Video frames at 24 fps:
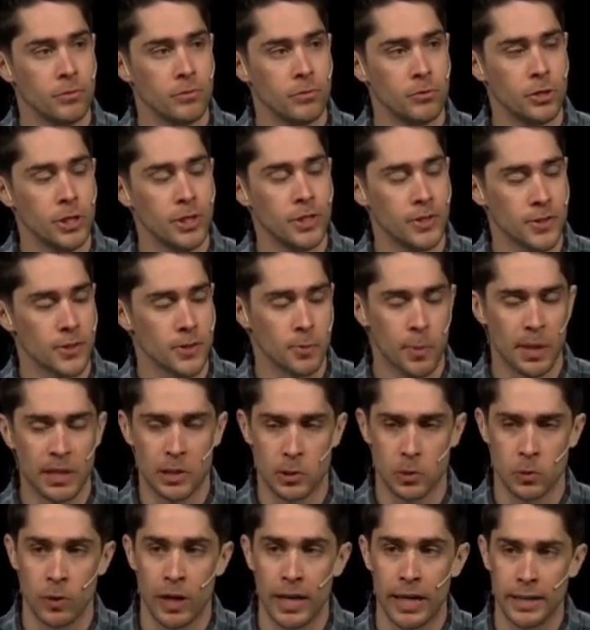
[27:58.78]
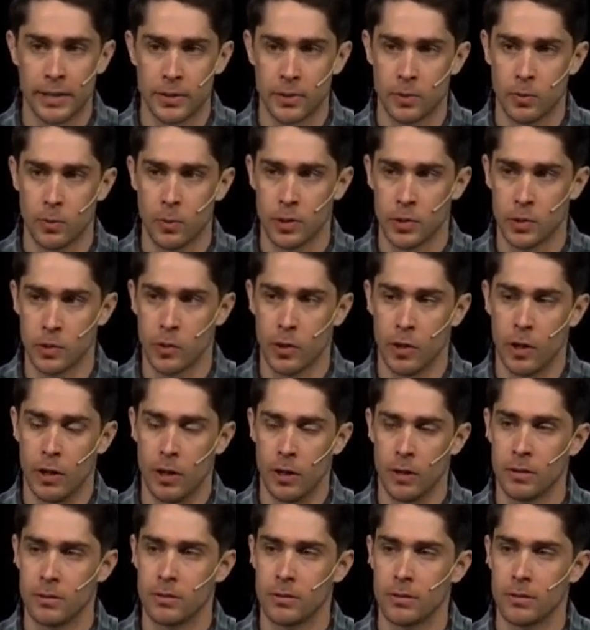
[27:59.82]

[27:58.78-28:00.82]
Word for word: Jesus makes right what is wrong.